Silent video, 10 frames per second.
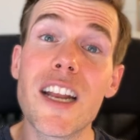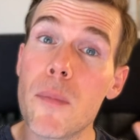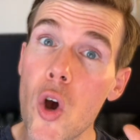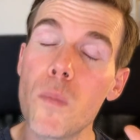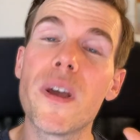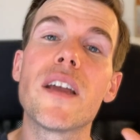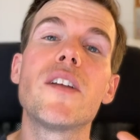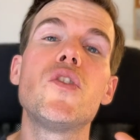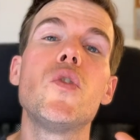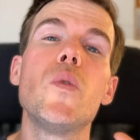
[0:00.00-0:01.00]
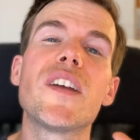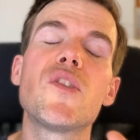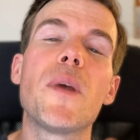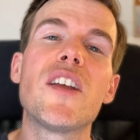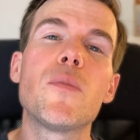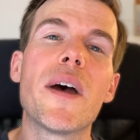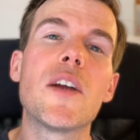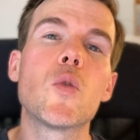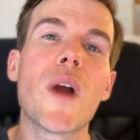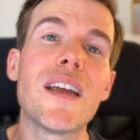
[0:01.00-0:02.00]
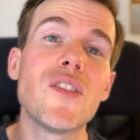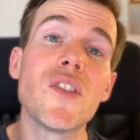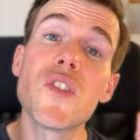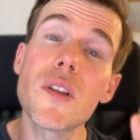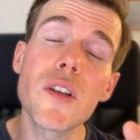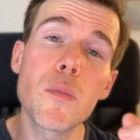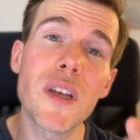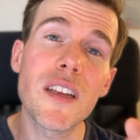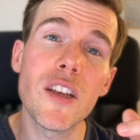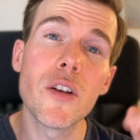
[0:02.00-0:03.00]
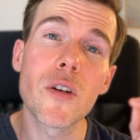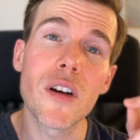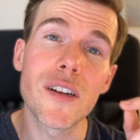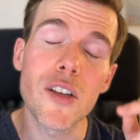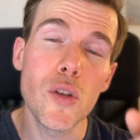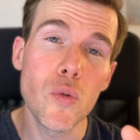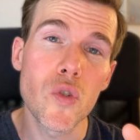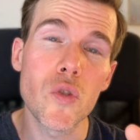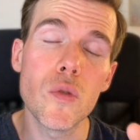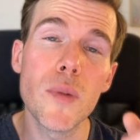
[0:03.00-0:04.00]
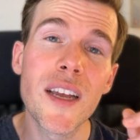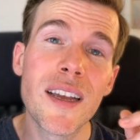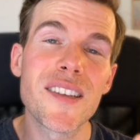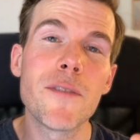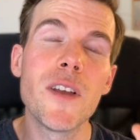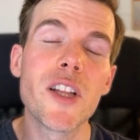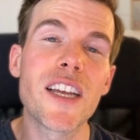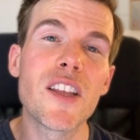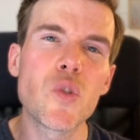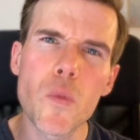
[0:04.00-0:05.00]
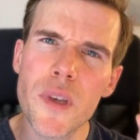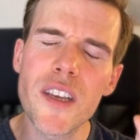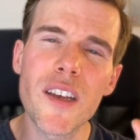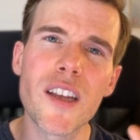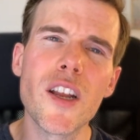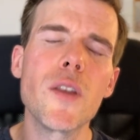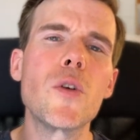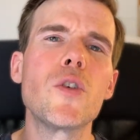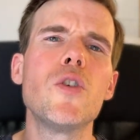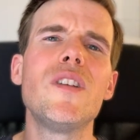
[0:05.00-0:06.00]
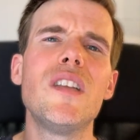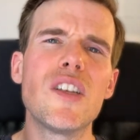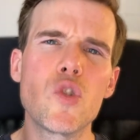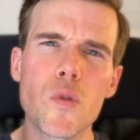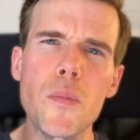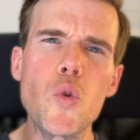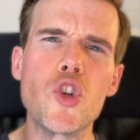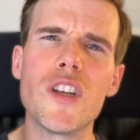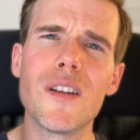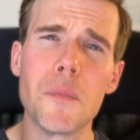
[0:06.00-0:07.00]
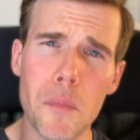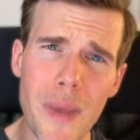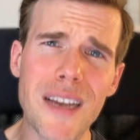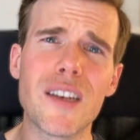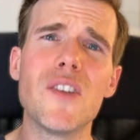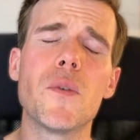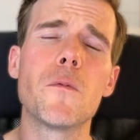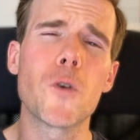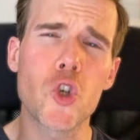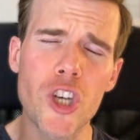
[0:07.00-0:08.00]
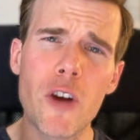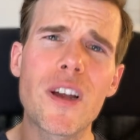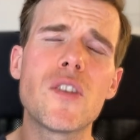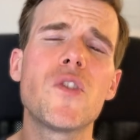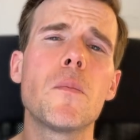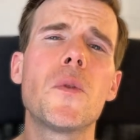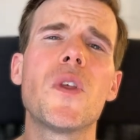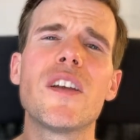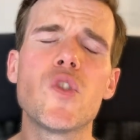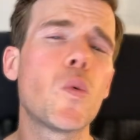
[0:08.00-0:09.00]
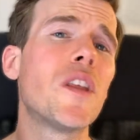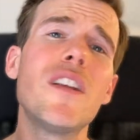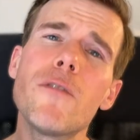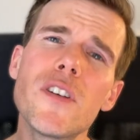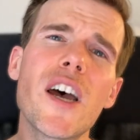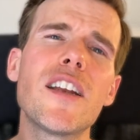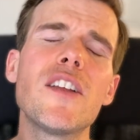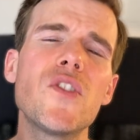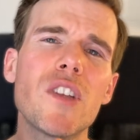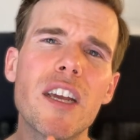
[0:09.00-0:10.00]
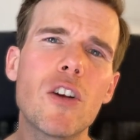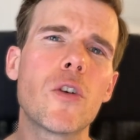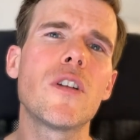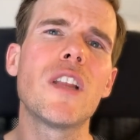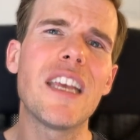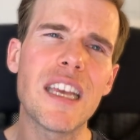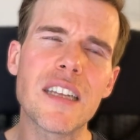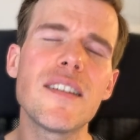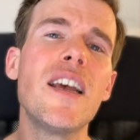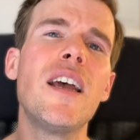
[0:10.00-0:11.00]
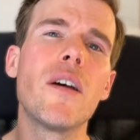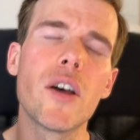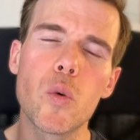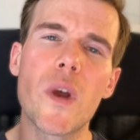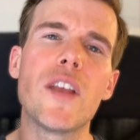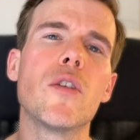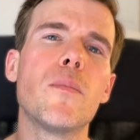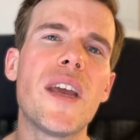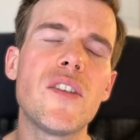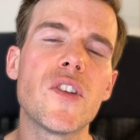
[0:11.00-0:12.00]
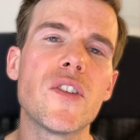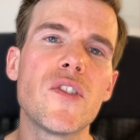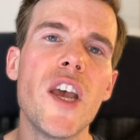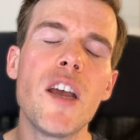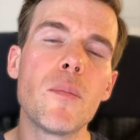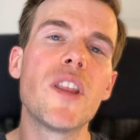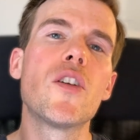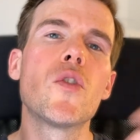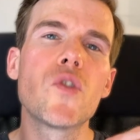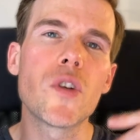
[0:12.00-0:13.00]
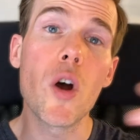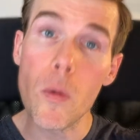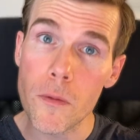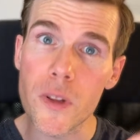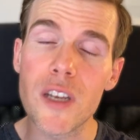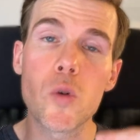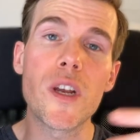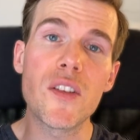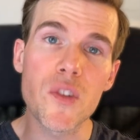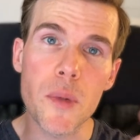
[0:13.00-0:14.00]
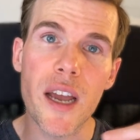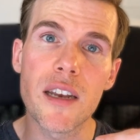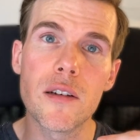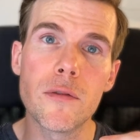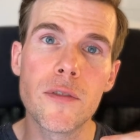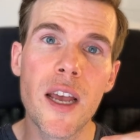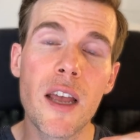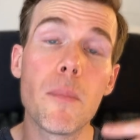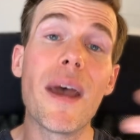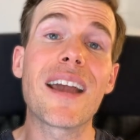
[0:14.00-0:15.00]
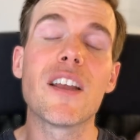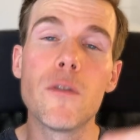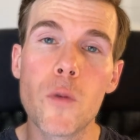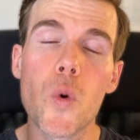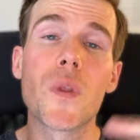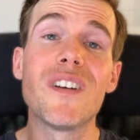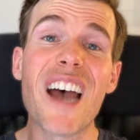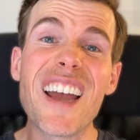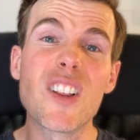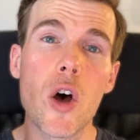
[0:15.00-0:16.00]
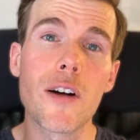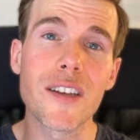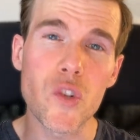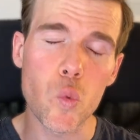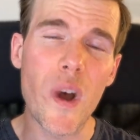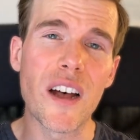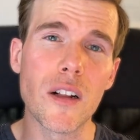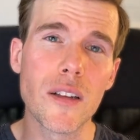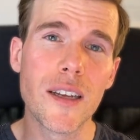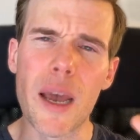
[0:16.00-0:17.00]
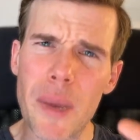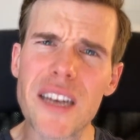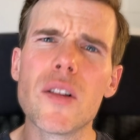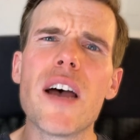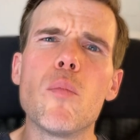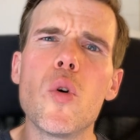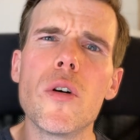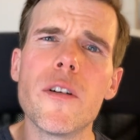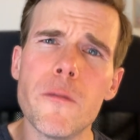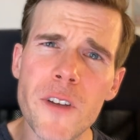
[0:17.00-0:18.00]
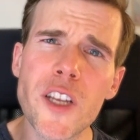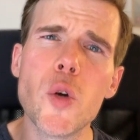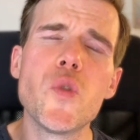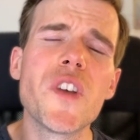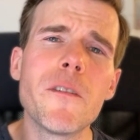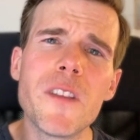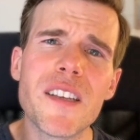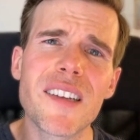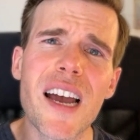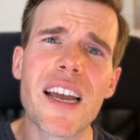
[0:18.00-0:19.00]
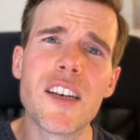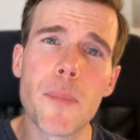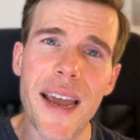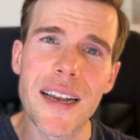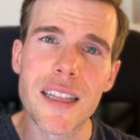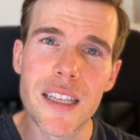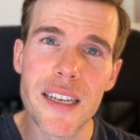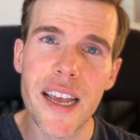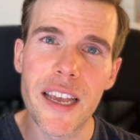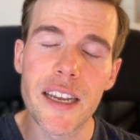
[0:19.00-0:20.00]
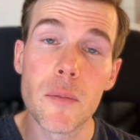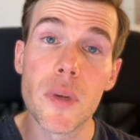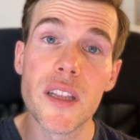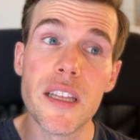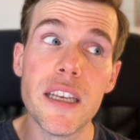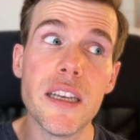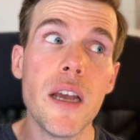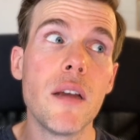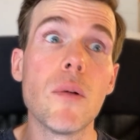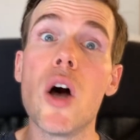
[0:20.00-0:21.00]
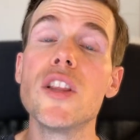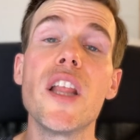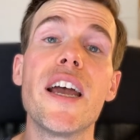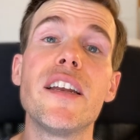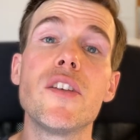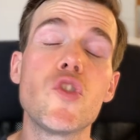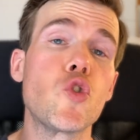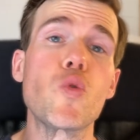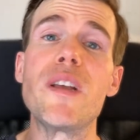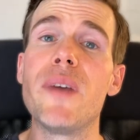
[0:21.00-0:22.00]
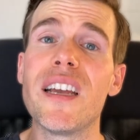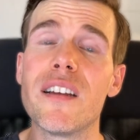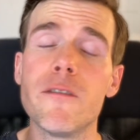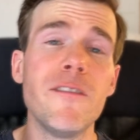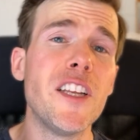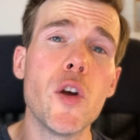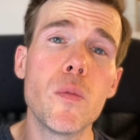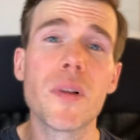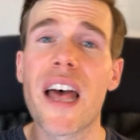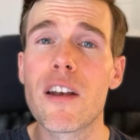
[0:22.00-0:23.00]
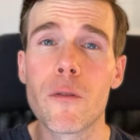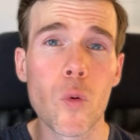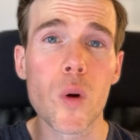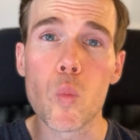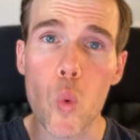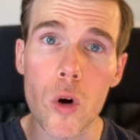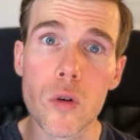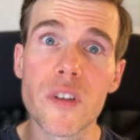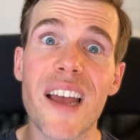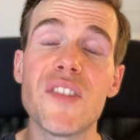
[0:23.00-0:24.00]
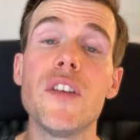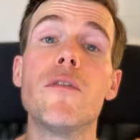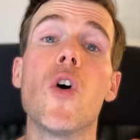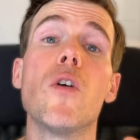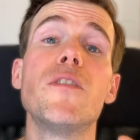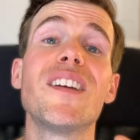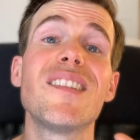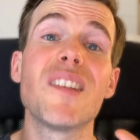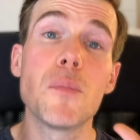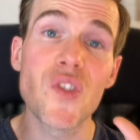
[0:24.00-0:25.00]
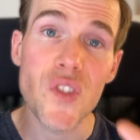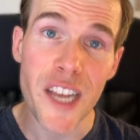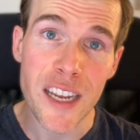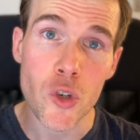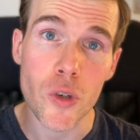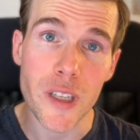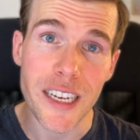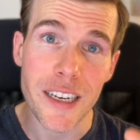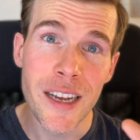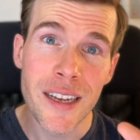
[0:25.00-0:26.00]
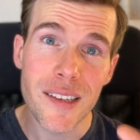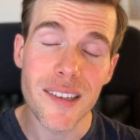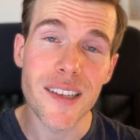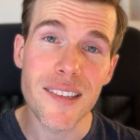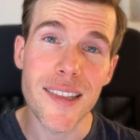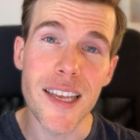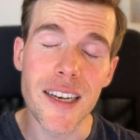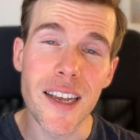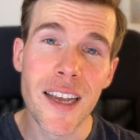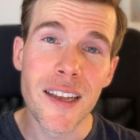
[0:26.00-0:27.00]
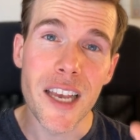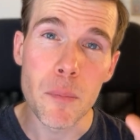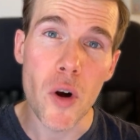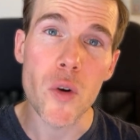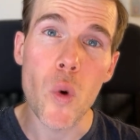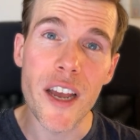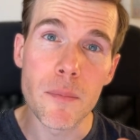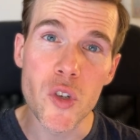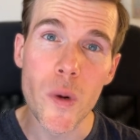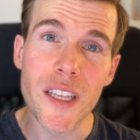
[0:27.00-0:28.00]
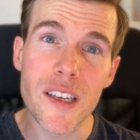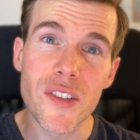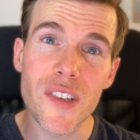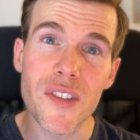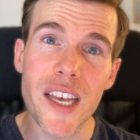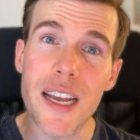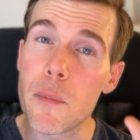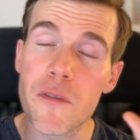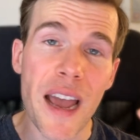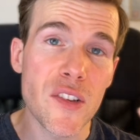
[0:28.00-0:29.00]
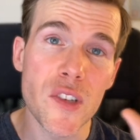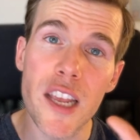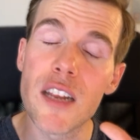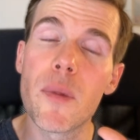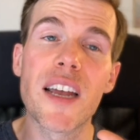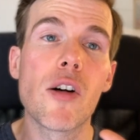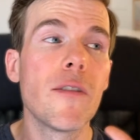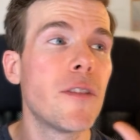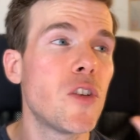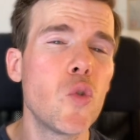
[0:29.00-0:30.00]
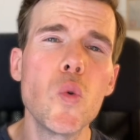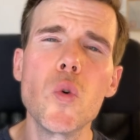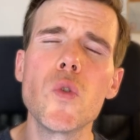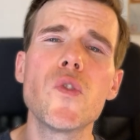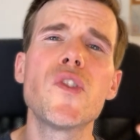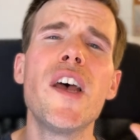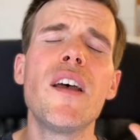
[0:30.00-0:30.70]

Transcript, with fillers: then I'm hoping to expand my horizons a little bit here on YouTube, as I feel like this will be another good distribution mechanism for sharing some things with a different audience than I currently hit on a regular basis, but then also to hopefully create some kind of back and forth dialogue as well. I made a lot more videos of this kind back in the day, but the online streaming video platform world has evolved substantially since then. And part of why I'm doing this is that I'm fascinated by all of the tools,